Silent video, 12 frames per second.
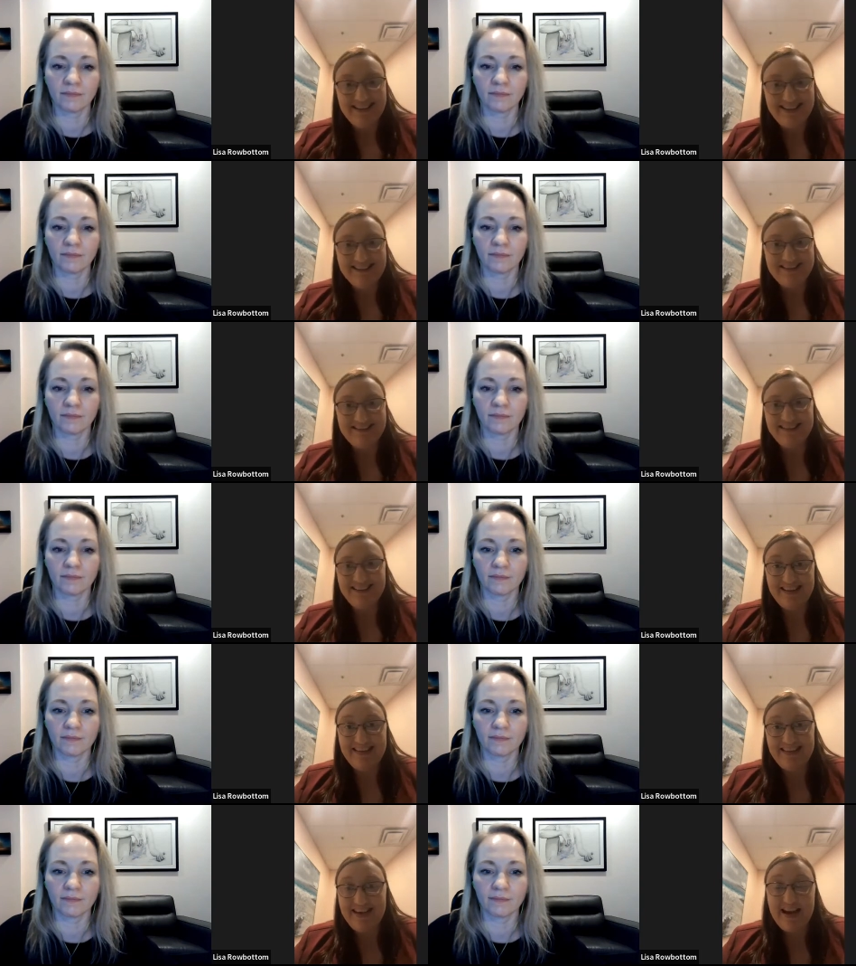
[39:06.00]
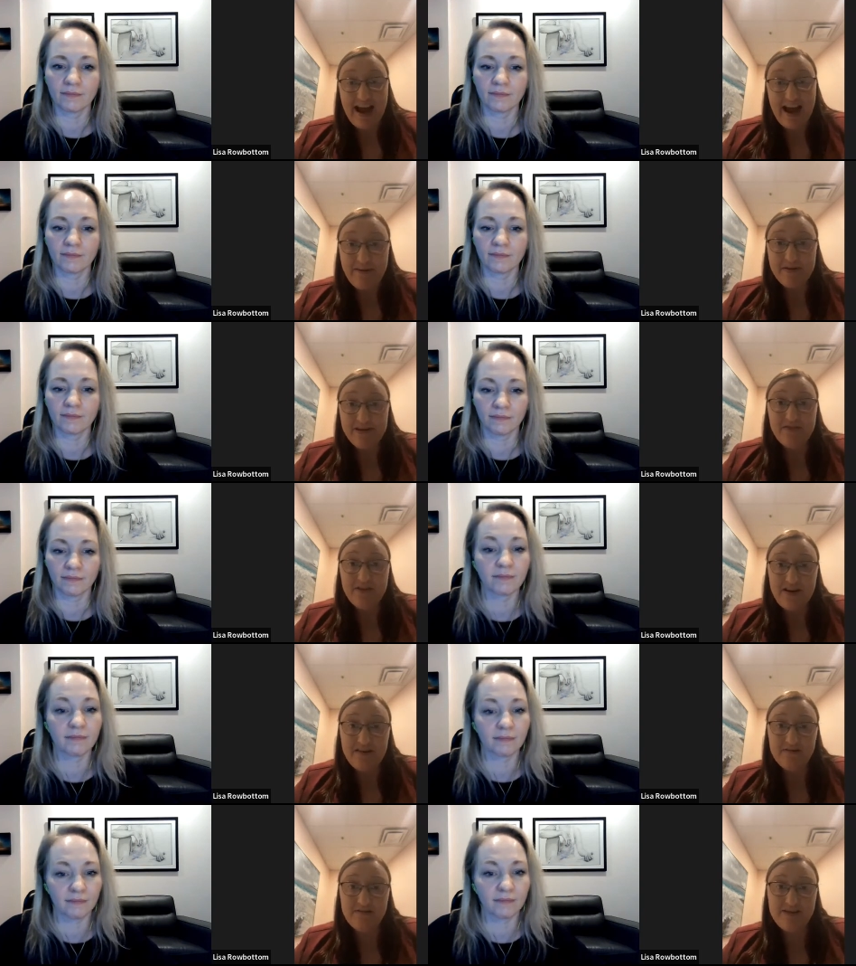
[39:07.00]
Speaker 1: you know, it, it happens for
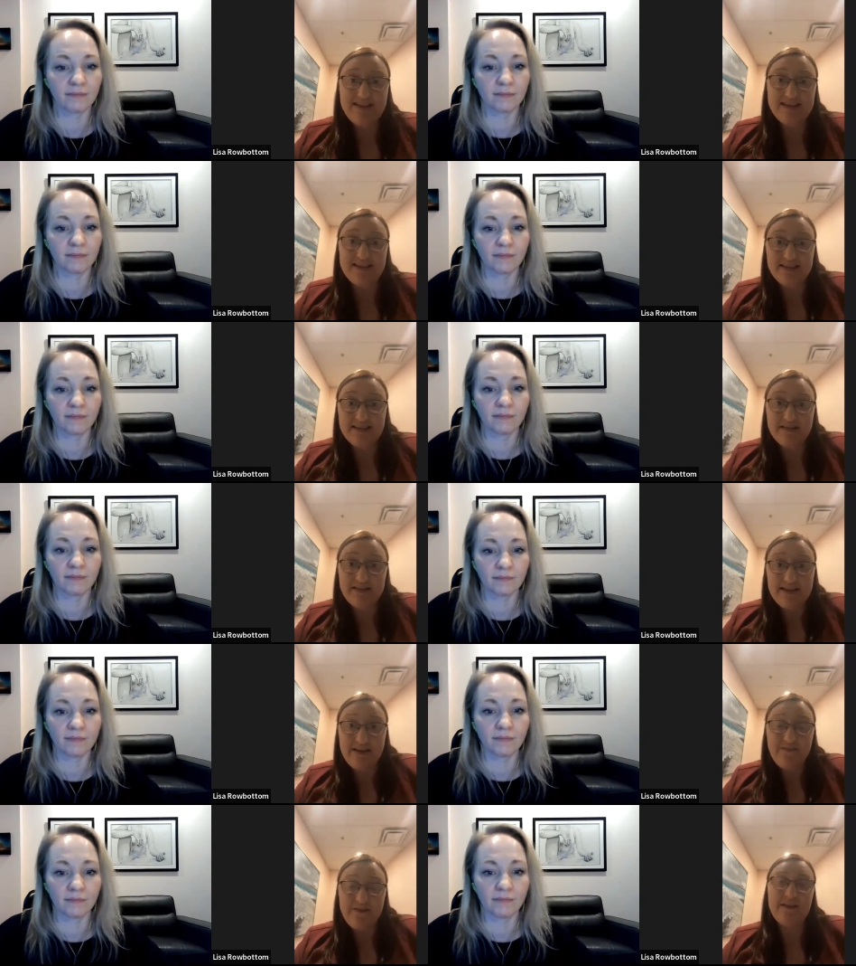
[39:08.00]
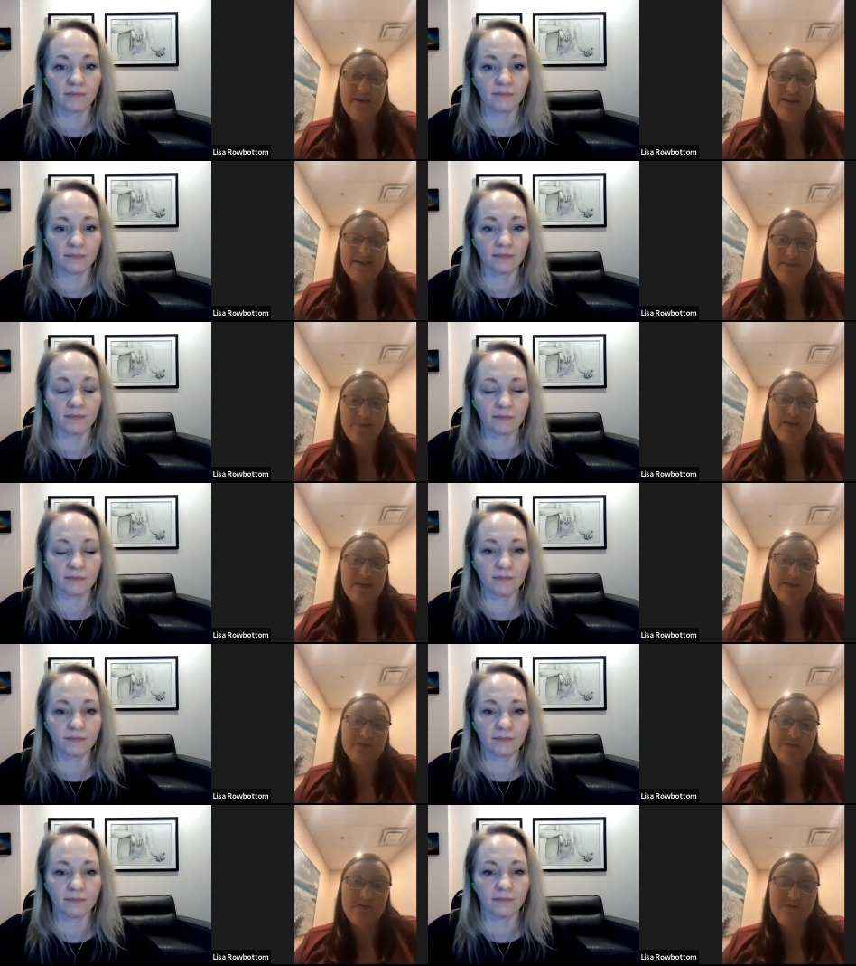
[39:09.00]
other reasons. So it's definitely something
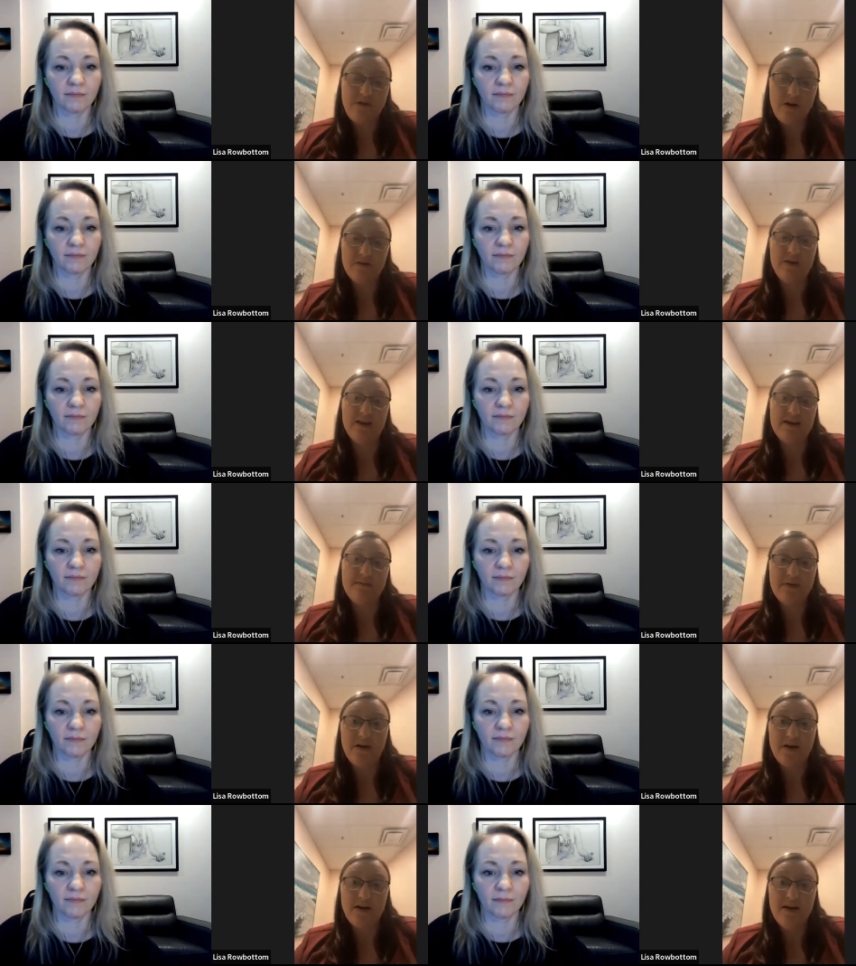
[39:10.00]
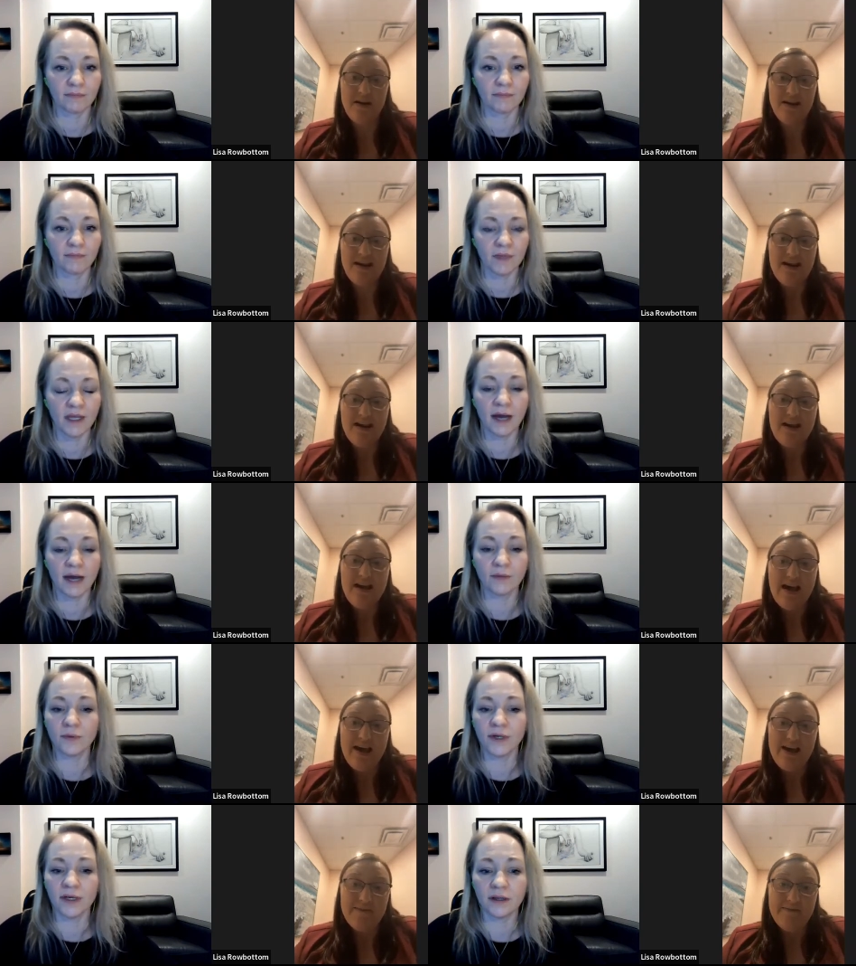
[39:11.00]
that's worth following up on.
Speaker 2: Yeah, uh,
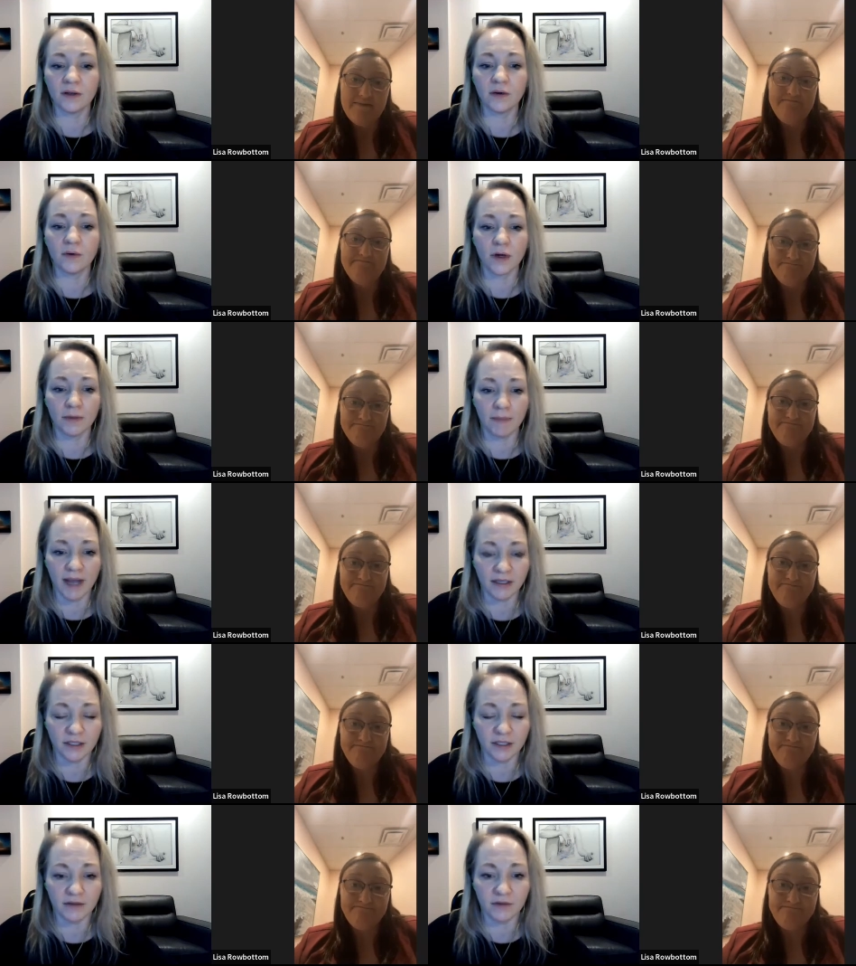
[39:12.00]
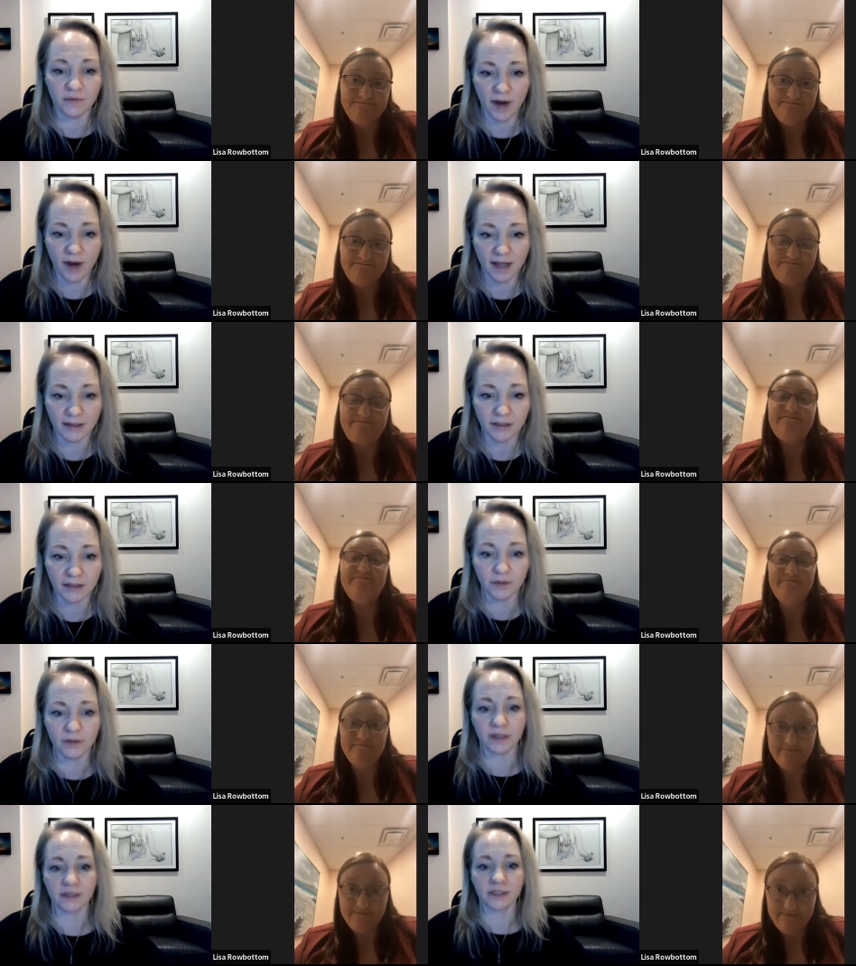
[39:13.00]
real um, or imagined threat.
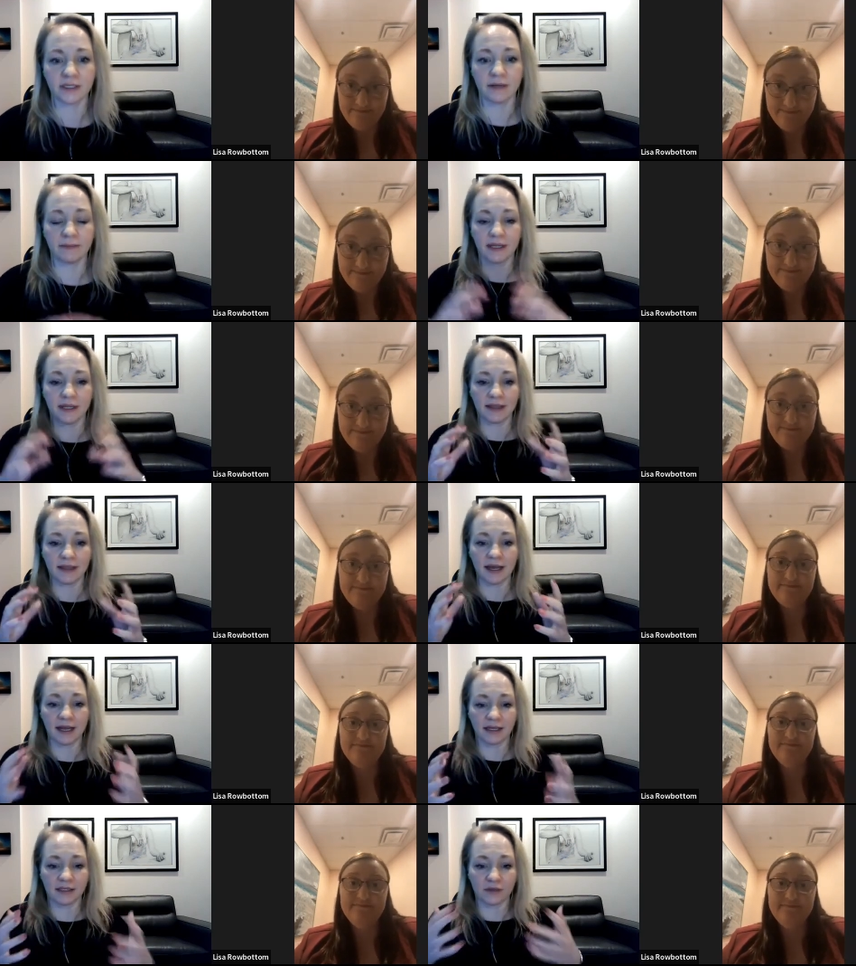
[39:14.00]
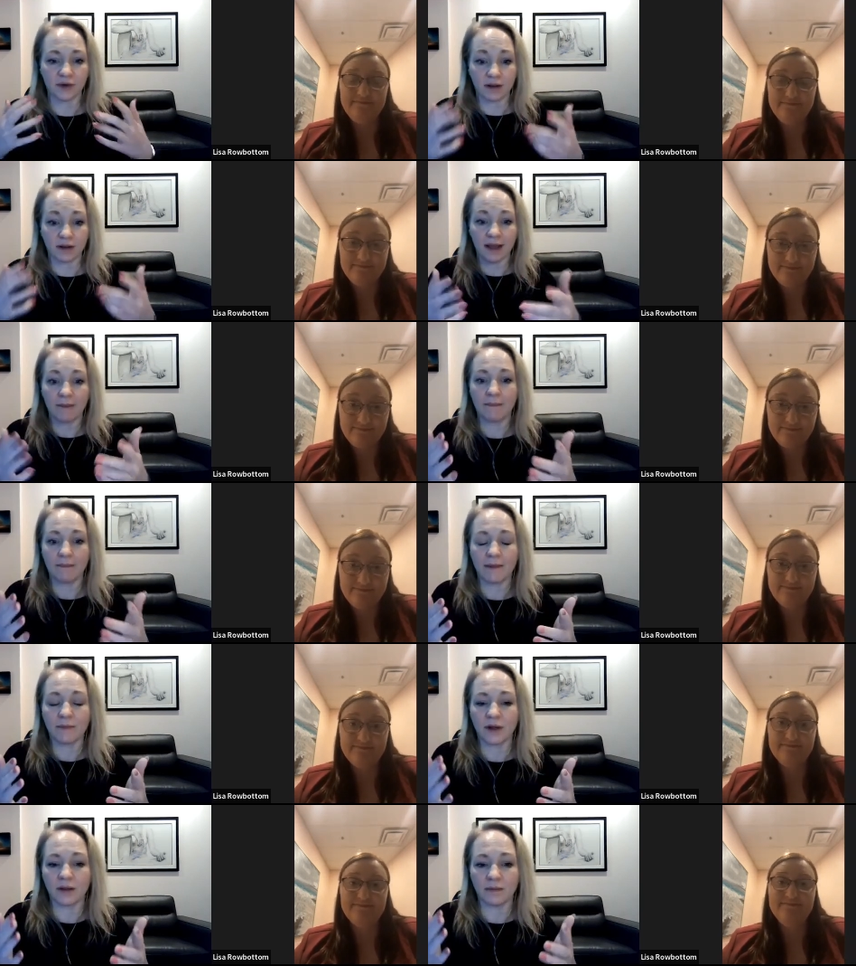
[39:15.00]
So there's something that has threatened that
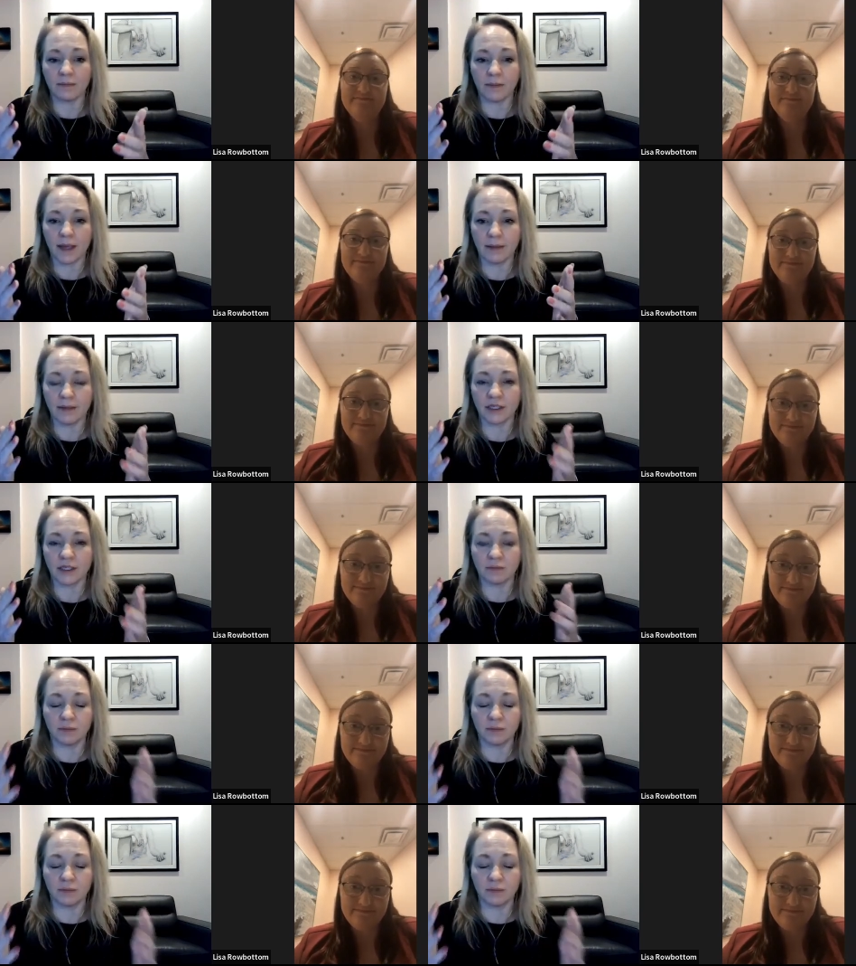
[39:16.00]
memory image is